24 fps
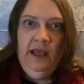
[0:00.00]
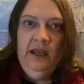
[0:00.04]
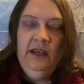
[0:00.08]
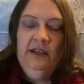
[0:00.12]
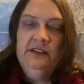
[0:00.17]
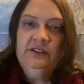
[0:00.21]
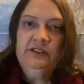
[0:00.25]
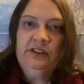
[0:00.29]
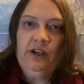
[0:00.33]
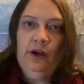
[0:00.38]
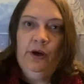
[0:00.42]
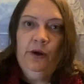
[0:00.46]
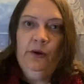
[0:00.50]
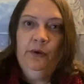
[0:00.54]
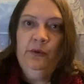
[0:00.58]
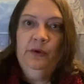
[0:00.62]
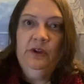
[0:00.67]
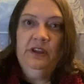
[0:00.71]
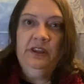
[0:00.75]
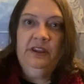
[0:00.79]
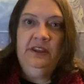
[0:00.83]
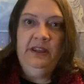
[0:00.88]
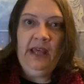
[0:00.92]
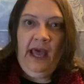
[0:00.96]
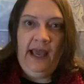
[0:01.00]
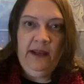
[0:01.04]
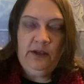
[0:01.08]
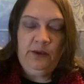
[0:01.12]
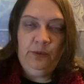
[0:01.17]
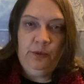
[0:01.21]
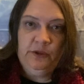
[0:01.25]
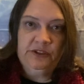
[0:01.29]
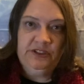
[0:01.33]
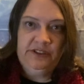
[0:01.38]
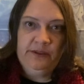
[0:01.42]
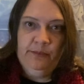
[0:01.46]
So that
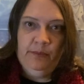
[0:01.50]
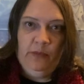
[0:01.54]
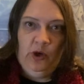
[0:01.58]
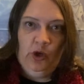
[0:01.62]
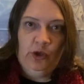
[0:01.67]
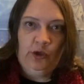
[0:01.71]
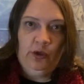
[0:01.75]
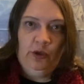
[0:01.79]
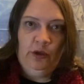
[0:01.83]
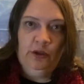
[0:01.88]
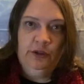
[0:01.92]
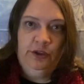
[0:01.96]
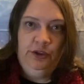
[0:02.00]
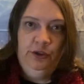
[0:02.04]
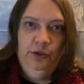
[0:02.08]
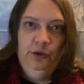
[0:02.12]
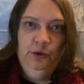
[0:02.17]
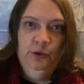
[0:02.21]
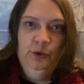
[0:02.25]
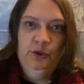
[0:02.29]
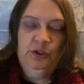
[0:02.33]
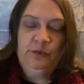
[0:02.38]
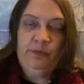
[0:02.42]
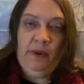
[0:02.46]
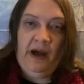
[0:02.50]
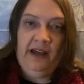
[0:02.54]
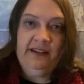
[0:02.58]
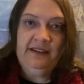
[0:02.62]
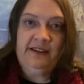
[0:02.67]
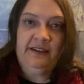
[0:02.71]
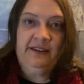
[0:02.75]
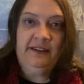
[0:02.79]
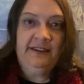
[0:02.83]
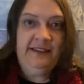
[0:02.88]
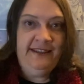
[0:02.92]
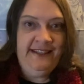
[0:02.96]
was the model used by
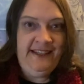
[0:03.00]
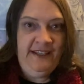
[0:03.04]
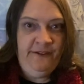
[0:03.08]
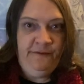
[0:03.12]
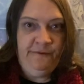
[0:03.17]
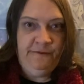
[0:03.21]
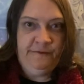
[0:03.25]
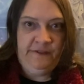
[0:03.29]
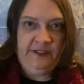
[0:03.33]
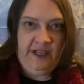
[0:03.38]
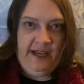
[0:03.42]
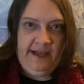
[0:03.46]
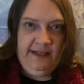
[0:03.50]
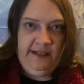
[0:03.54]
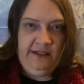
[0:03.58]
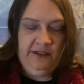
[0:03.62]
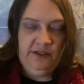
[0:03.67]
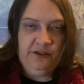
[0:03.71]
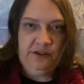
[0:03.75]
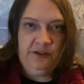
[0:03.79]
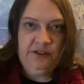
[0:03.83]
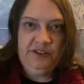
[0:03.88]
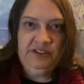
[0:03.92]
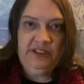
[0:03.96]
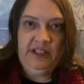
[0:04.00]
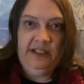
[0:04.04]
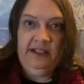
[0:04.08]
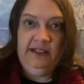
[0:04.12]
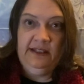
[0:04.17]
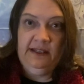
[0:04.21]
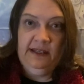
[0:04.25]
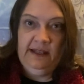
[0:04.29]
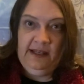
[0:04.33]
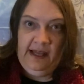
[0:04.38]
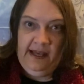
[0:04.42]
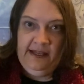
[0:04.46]
the thief takers
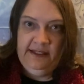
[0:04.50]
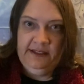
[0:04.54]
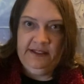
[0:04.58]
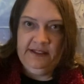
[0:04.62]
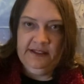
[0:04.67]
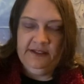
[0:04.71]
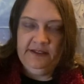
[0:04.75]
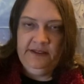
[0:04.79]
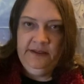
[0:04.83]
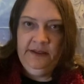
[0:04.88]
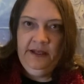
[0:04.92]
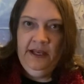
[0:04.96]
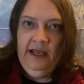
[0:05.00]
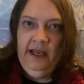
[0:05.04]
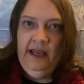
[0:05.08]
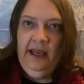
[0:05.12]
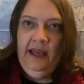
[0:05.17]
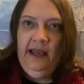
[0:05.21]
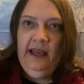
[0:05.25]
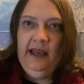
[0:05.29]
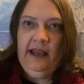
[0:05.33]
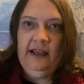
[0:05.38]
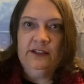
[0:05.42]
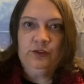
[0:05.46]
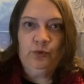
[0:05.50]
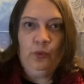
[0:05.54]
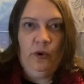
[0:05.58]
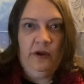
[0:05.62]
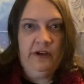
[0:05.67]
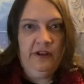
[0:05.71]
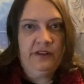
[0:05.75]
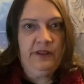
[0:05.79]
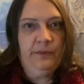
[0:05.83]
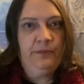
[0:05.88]
in London as one of the